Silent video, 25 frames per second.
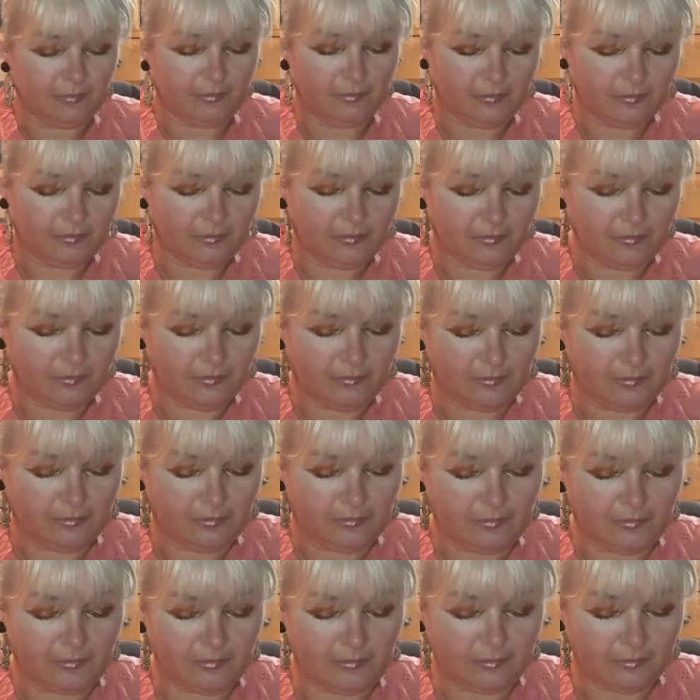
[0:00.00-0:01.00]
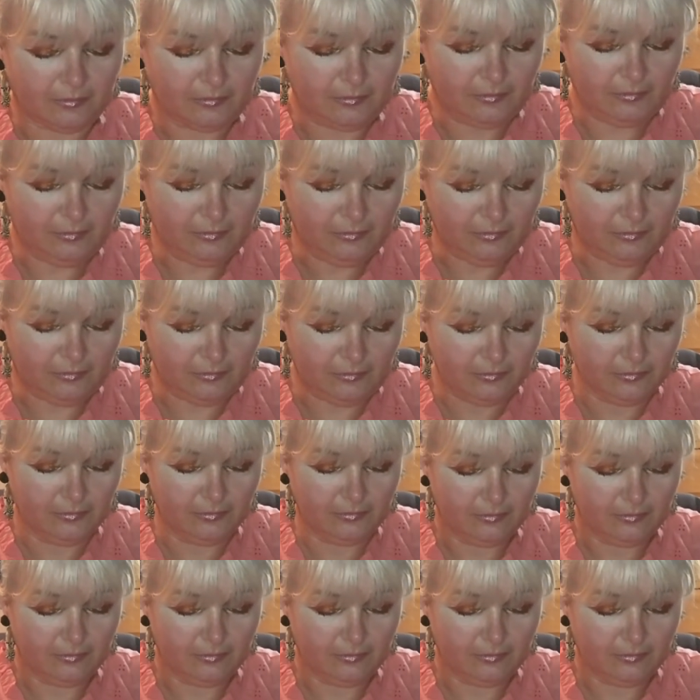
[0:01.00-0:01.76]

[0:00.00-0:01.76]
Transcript: (silence)